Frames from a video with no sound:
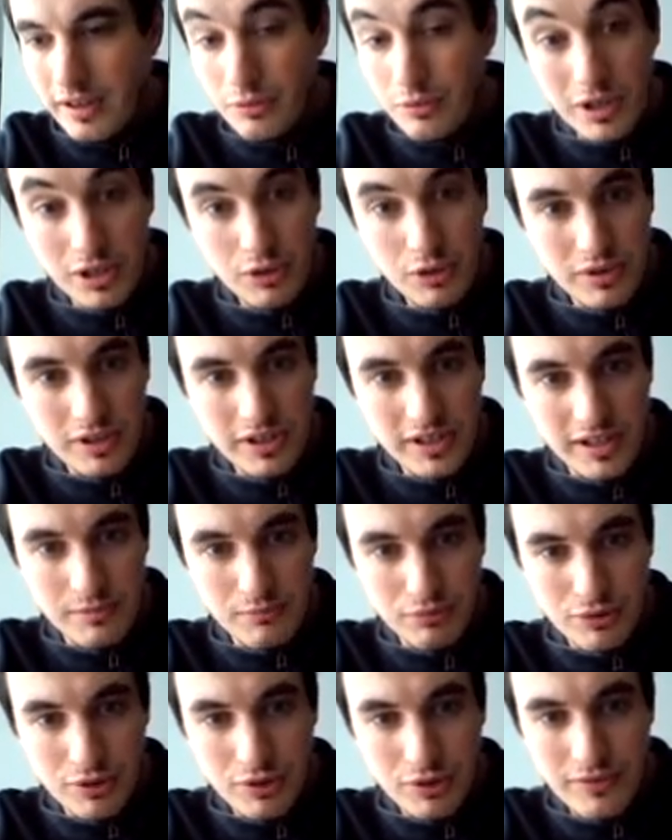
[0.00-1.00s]
And what we
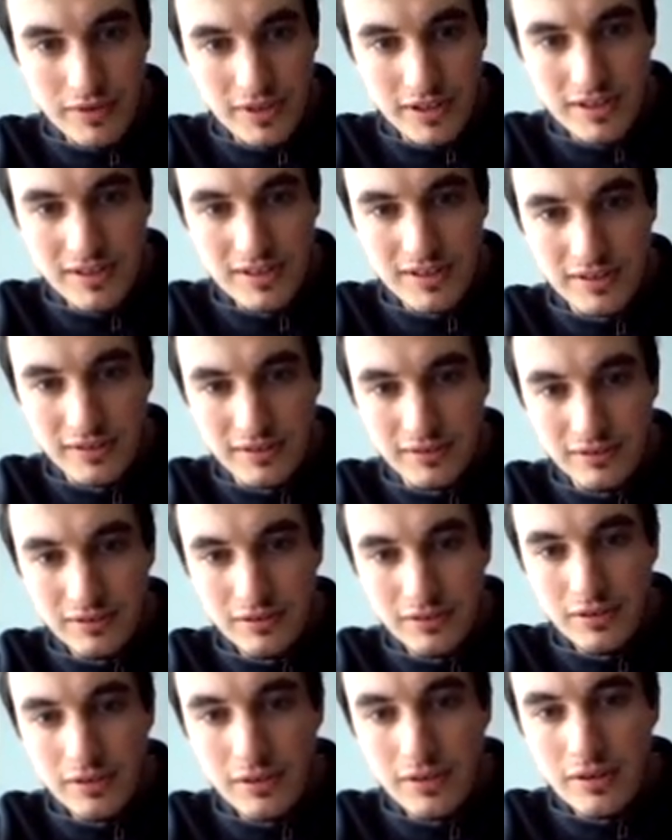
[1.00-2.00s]
can prove is,
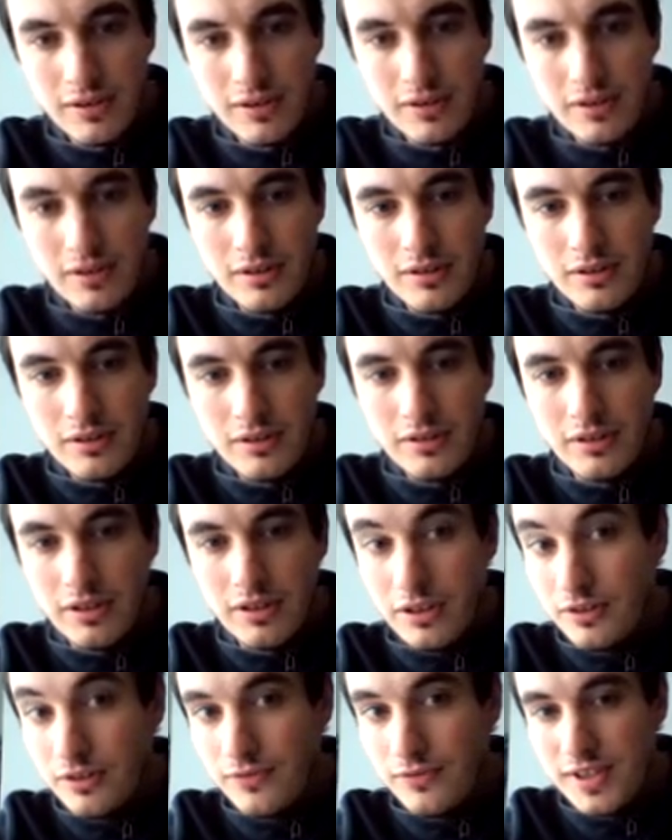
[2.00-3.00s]

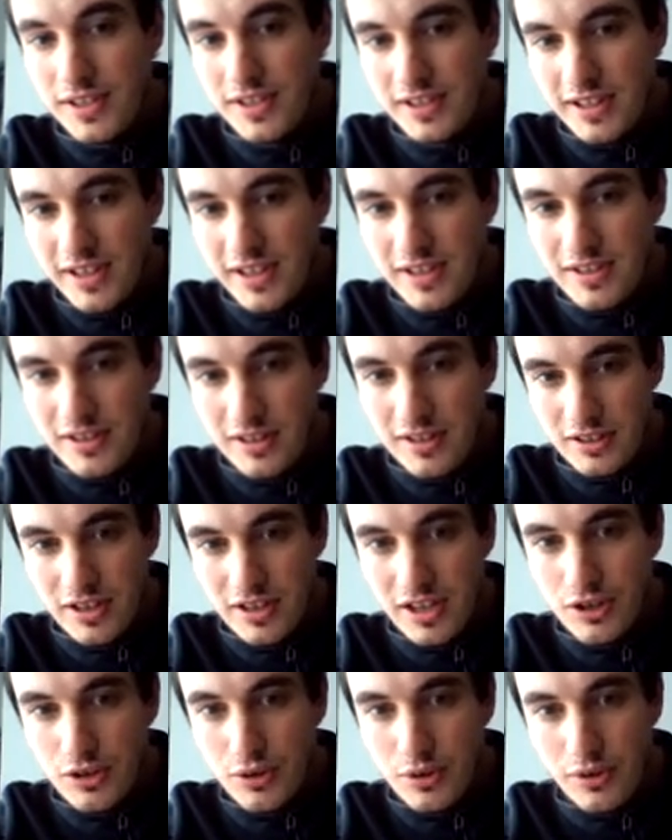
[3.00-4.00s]
in this case,
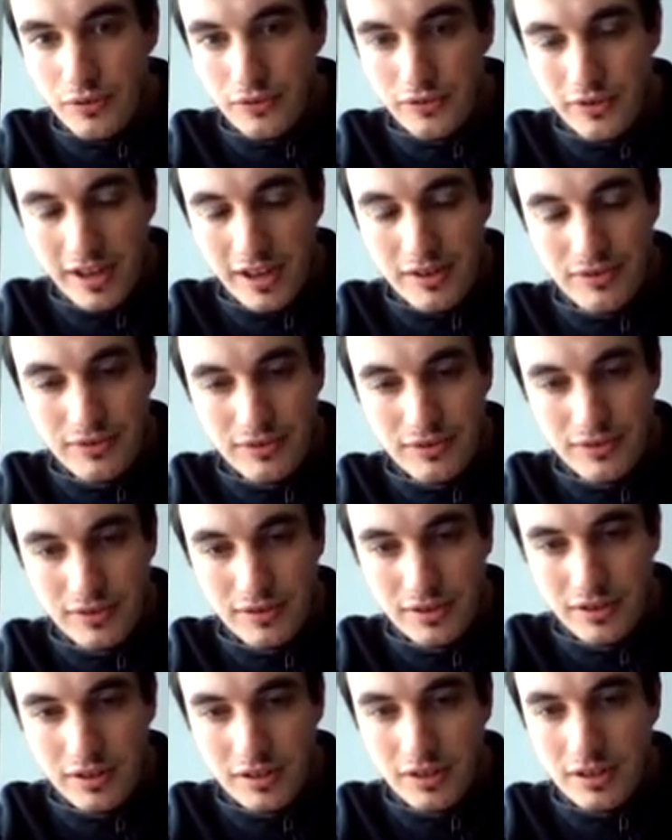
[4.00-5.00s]
KQ of F
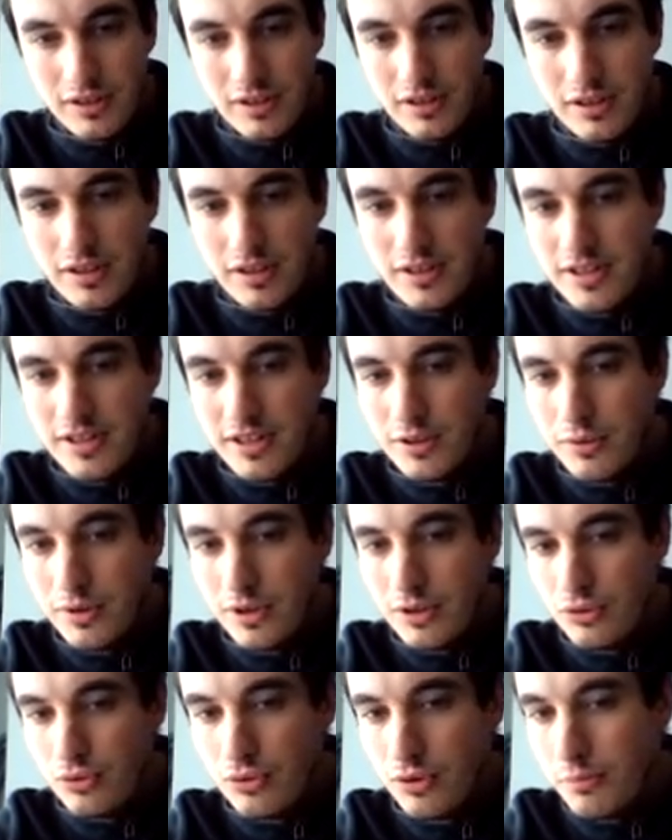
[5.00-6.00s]
is
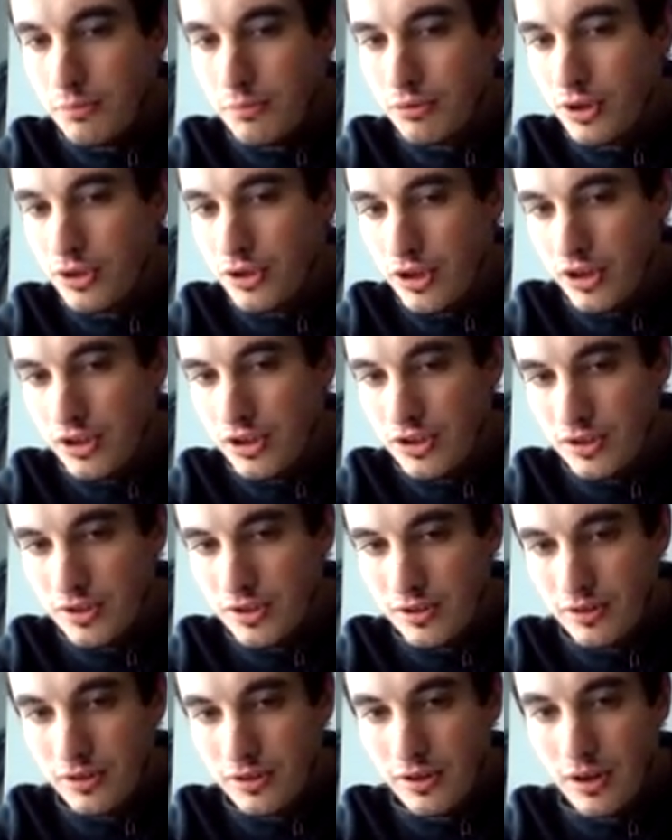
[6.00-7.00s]
equal to a product
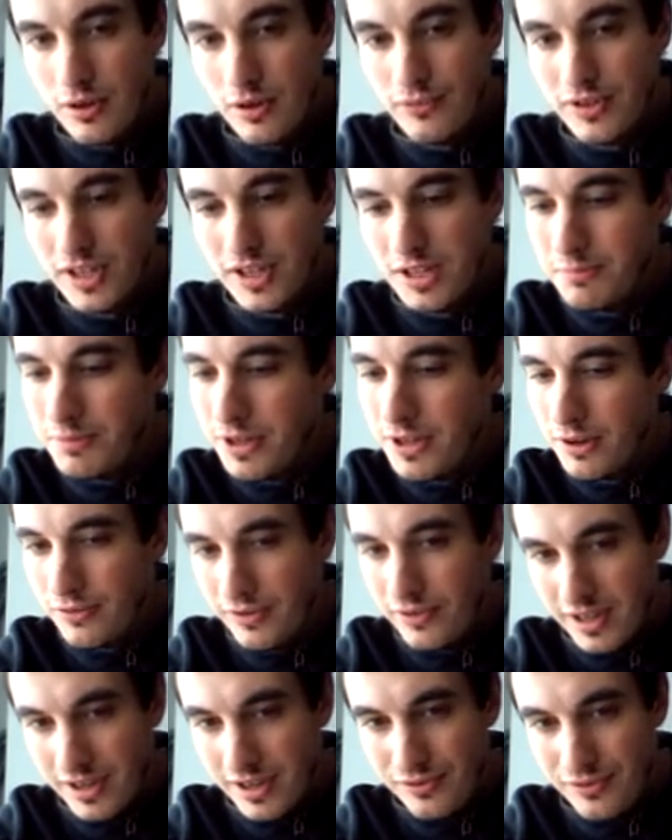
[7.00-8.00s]
of KP
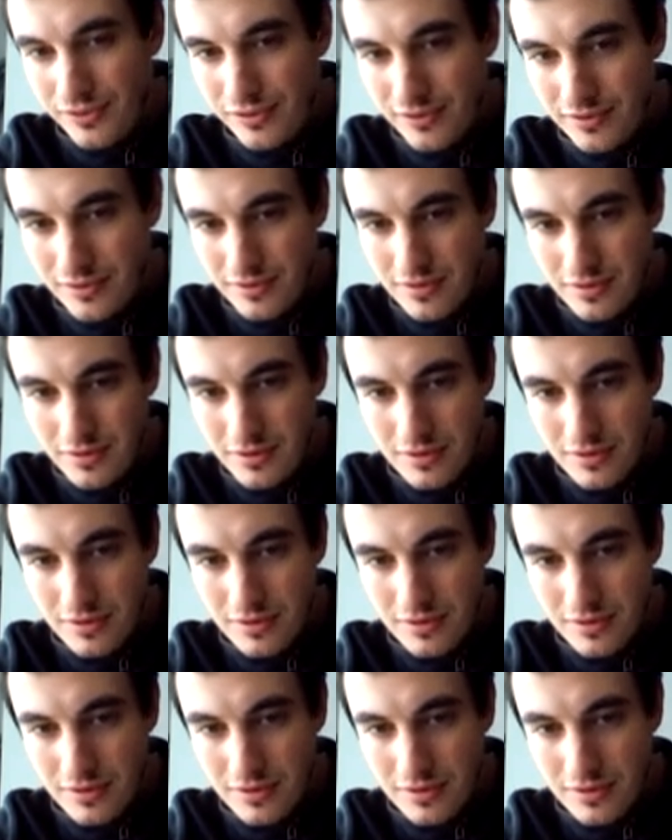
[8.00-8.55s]
of F.